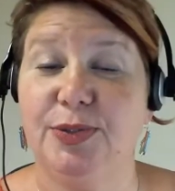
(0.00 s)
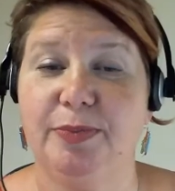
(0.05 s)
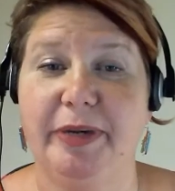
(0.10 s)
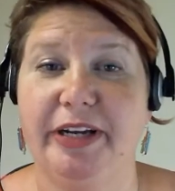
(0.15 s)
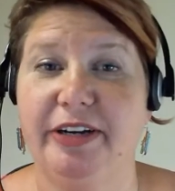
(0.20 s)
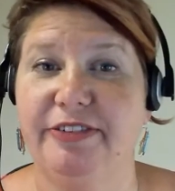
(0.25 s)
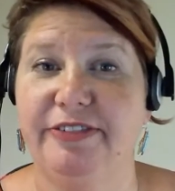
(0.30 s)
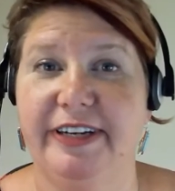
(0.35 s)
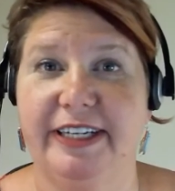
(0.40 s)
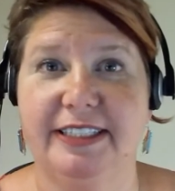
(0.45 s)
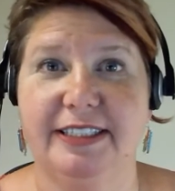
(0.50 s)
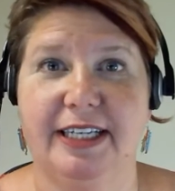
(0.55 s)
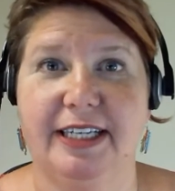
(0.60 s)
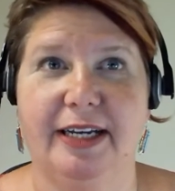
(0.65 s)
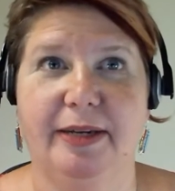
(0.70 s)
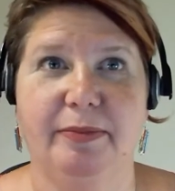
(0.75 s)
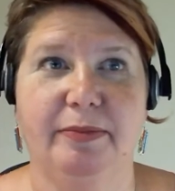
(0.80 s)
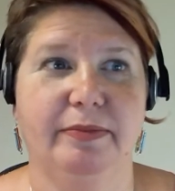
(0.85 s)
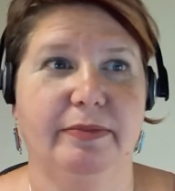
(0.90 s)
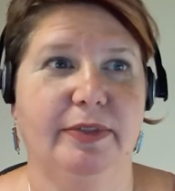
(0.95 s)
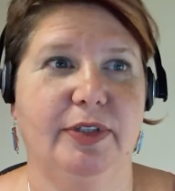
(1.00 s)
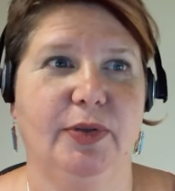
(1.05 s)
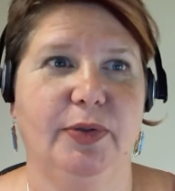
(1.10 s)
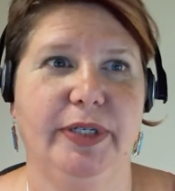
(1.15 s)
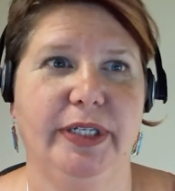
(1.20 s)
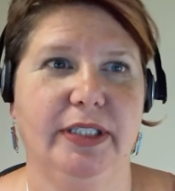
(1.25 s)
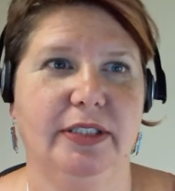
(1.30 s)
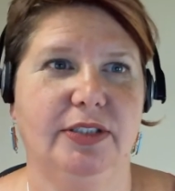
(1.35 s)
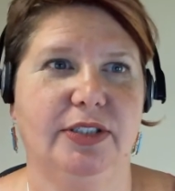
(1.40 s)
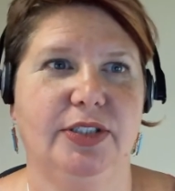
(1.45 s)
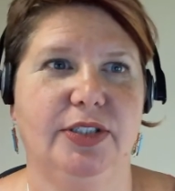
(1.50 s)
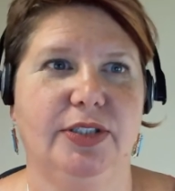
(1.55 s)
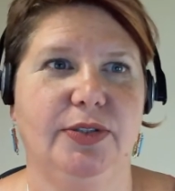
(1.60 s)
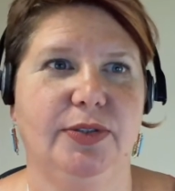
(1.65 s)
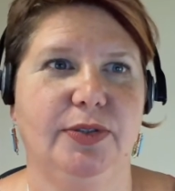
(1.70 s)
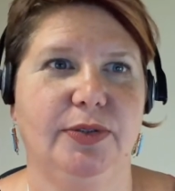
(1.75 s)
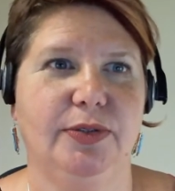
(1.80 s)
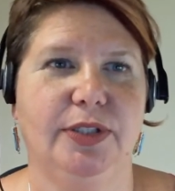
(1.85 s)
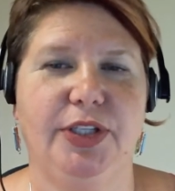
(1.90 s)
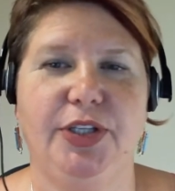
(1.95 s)
Matter of fact, I'm going
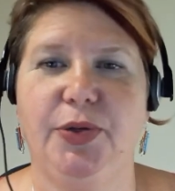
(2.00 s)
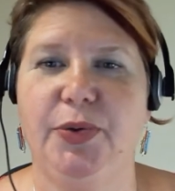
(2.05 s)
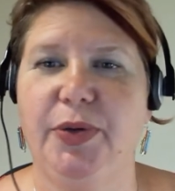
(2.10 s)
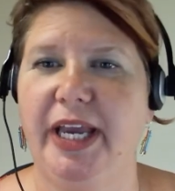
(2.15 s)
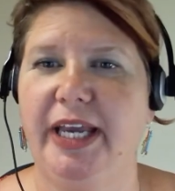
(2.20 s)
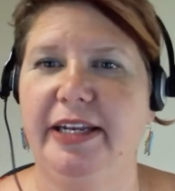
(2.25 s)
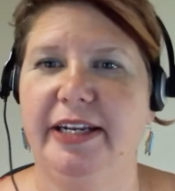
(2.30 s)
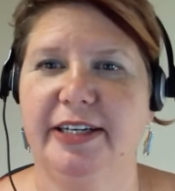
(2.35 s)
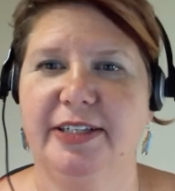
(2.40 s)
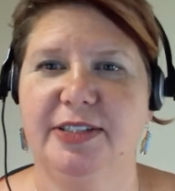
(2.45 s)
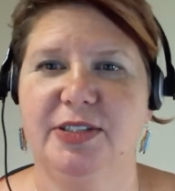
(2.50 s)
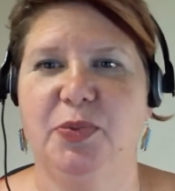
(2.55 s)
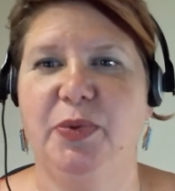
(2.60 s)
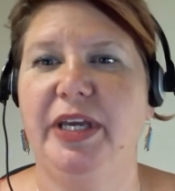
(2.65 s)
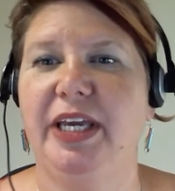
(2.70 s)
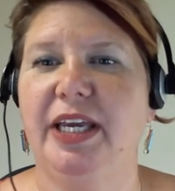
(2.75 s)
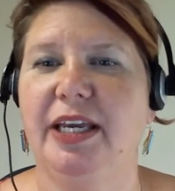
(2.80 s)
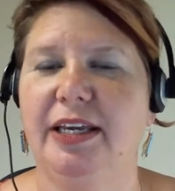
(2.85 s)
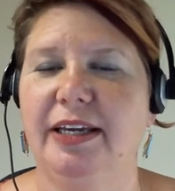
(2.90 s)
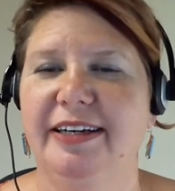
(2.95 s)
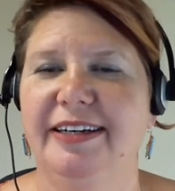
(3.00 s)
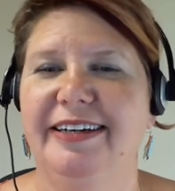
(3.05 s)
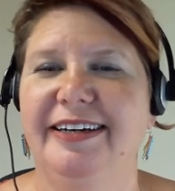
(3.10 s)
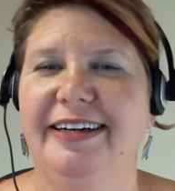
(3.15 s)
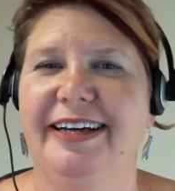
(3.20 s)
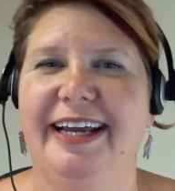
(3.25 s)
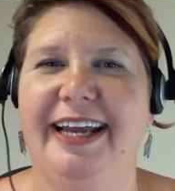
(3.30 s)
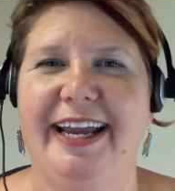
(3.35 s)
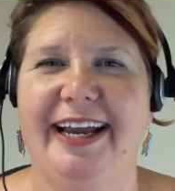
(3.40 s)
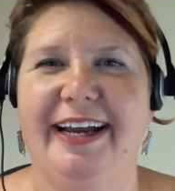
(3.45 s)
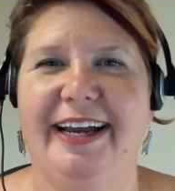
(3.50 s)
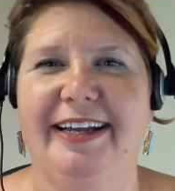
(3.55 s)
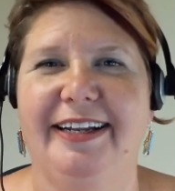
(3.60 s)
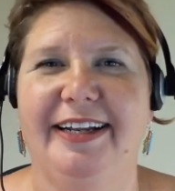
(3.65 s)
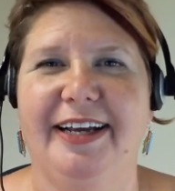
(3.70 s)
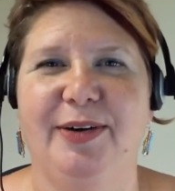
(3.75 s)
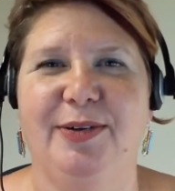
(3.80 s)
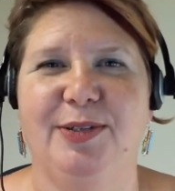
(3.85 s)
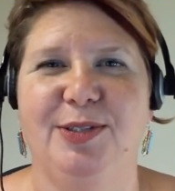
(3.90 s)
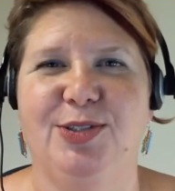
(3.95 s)
to the UK next week, and
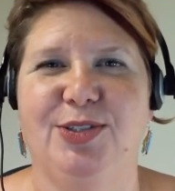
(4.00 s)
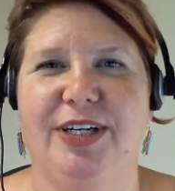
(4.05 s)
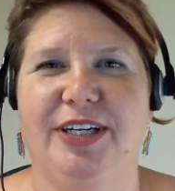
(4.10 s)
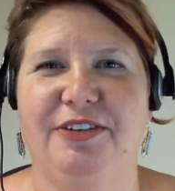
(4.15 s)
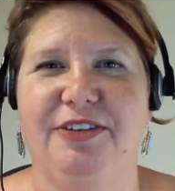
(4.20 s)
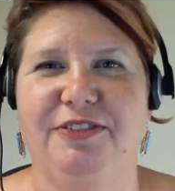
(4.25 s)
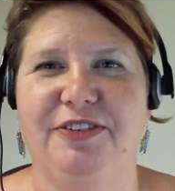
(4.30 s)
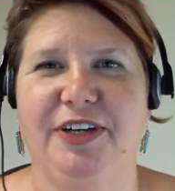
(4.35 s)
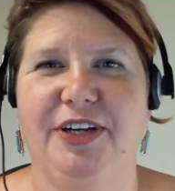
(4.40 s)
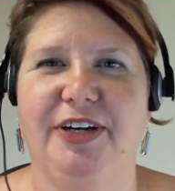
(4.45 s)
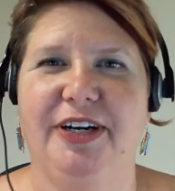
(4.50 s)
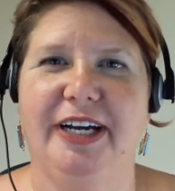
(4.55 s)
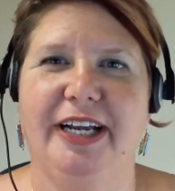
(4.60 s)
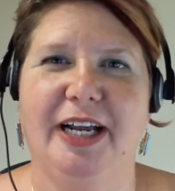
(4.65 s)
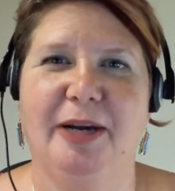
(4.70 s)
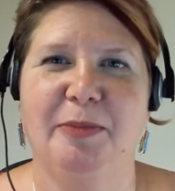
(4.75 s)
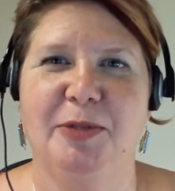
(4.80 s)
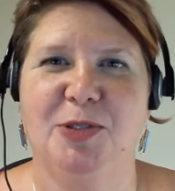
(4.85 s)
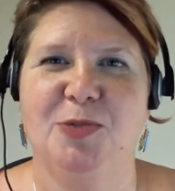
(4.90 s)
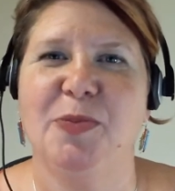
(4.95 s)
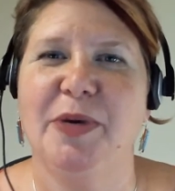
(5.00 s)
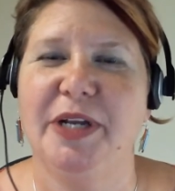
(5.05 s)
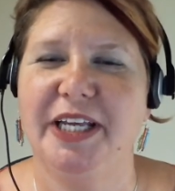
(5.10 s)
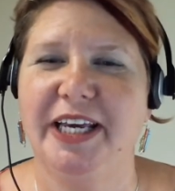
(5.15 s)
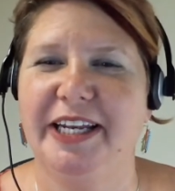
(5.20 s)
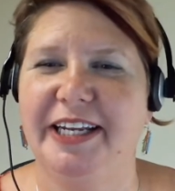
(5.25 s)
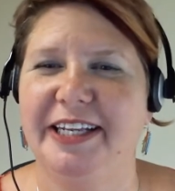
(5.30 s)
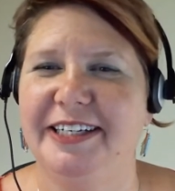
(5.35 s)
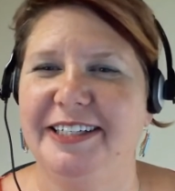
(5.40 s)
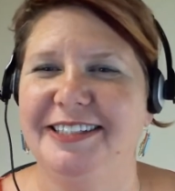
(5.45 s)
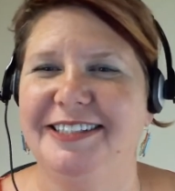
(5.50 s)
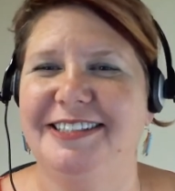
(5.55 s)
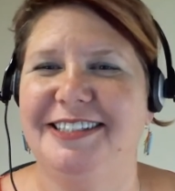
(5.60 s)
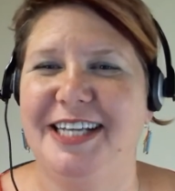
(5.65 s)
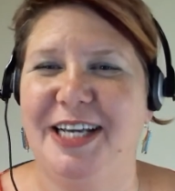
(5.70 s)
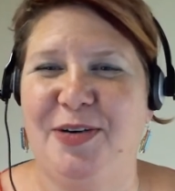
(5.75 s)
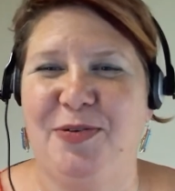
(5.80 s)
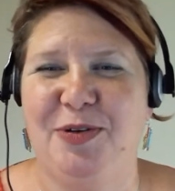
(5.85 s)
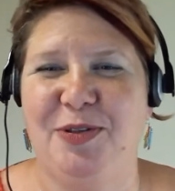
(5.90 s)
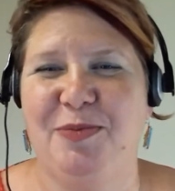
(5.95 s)
I was trying to figure out how much money I needed to
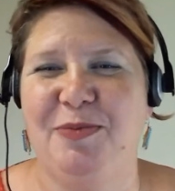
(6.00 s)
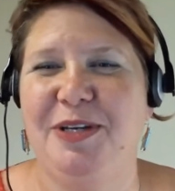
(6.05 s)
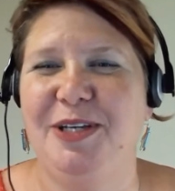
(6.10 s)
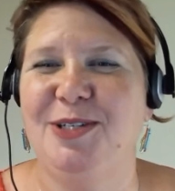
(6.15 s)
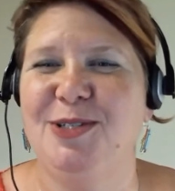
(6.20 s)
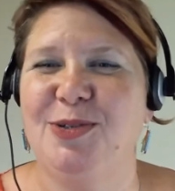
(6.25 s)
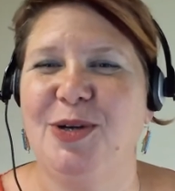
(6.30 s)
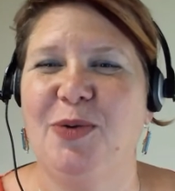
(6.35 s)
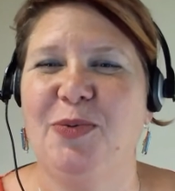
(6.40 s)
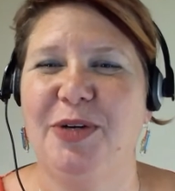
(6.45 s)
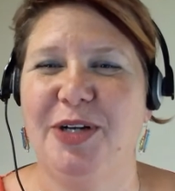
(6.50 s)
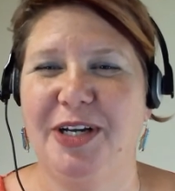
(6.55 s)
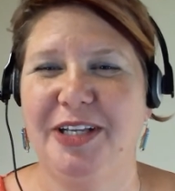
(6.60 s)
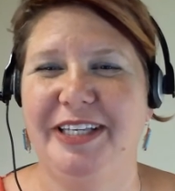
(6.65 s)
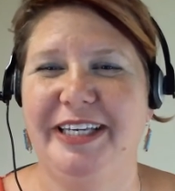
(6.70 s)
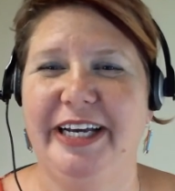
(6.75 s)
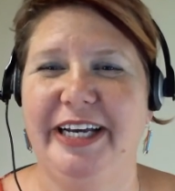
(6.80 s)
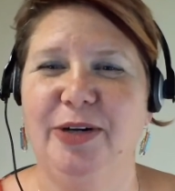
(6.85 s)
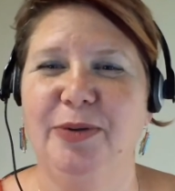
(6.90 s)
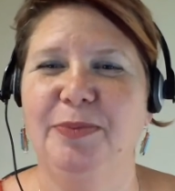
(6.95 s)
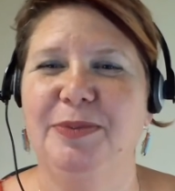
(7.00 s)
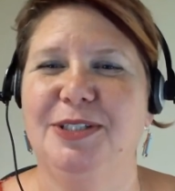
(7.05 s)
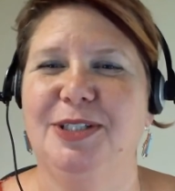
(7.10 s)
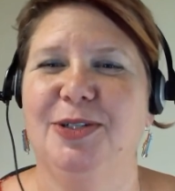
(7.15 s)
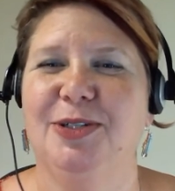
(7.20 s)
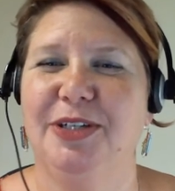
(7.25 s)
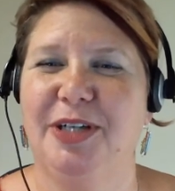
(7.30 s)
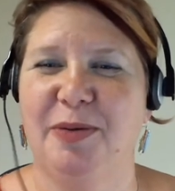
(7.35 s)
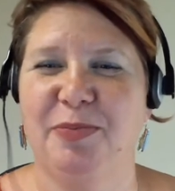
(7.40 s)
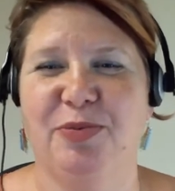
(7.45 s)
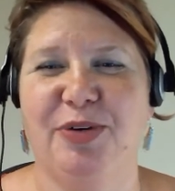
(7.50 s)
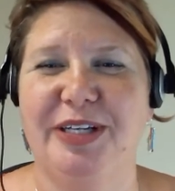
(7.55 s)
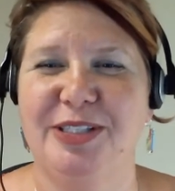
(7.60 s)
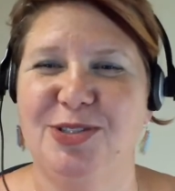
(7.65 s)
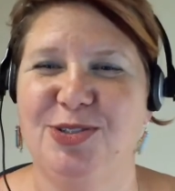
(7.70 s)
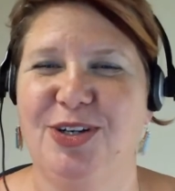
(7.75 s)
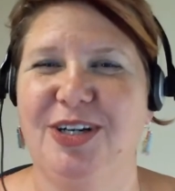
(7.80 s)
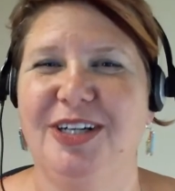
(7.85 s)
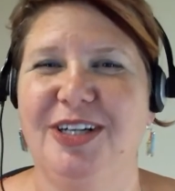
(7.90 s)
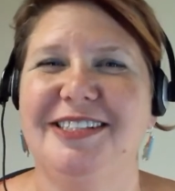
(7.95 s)
take with me, so I went on Yelp to look up
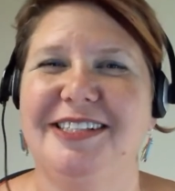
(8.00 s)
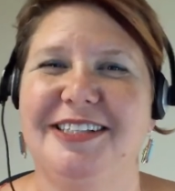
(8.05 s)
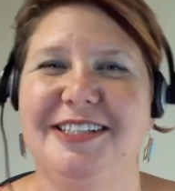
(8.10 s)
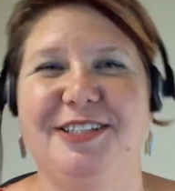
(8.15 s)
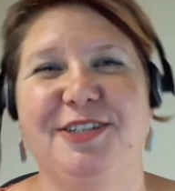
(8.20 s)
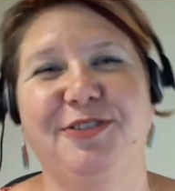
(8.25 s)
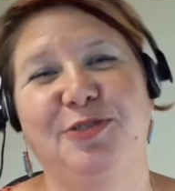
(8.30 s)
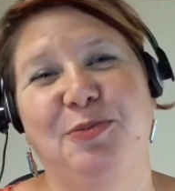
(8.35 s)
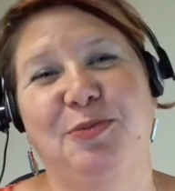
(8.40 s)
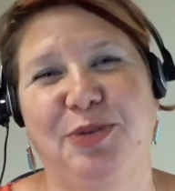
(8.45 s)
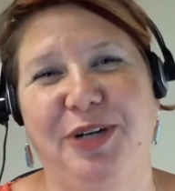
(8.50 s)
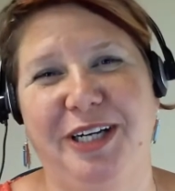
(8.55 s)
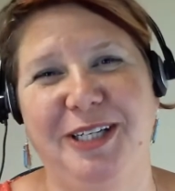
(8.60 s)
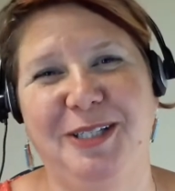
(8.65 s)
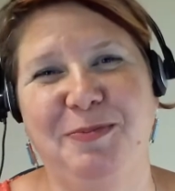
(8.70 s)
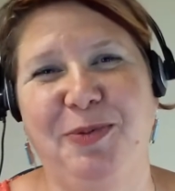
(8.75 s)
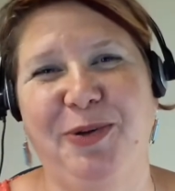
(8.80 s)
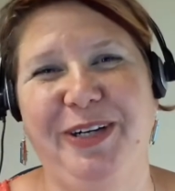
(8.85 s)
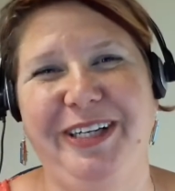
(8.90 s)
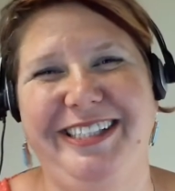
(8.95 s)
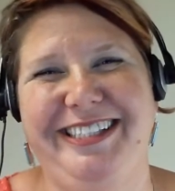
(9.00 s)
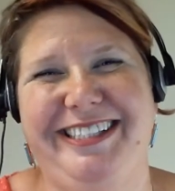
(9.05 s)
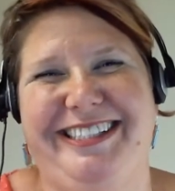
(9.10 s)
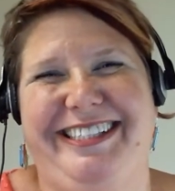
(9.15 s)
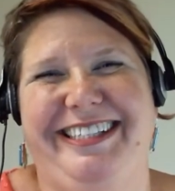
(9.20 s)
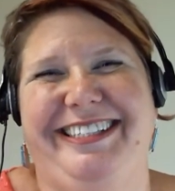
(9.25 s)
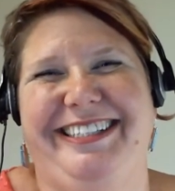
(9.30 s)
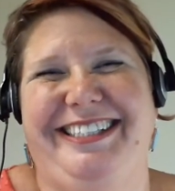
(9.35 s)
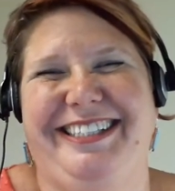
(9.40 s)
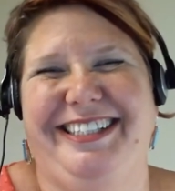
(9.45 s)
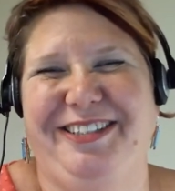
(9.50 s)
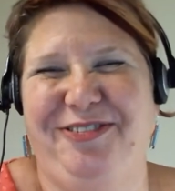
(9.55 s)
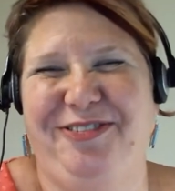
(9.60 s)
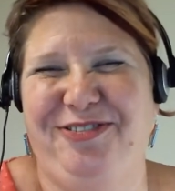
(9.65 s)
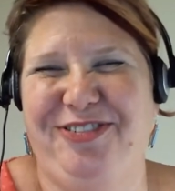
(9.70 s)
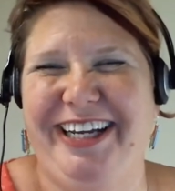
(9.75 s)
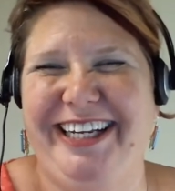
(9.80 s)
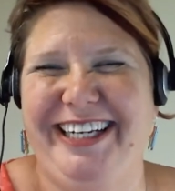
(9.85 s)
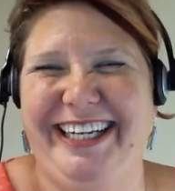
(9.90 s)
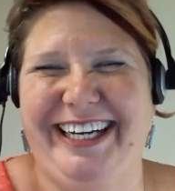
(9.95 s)
restaurants at the different price points to
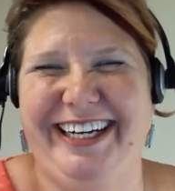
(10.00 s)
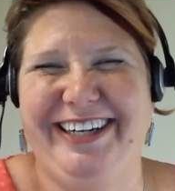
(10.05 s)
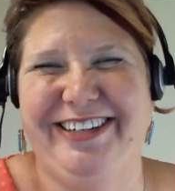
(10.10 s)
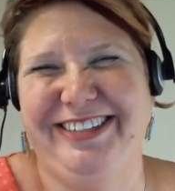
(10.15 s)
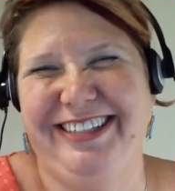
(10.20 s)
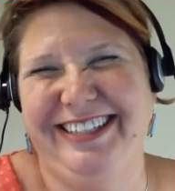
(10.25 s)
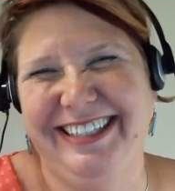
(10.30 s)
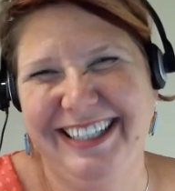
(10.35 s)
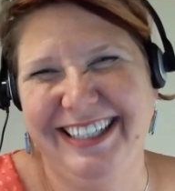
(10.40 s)
find out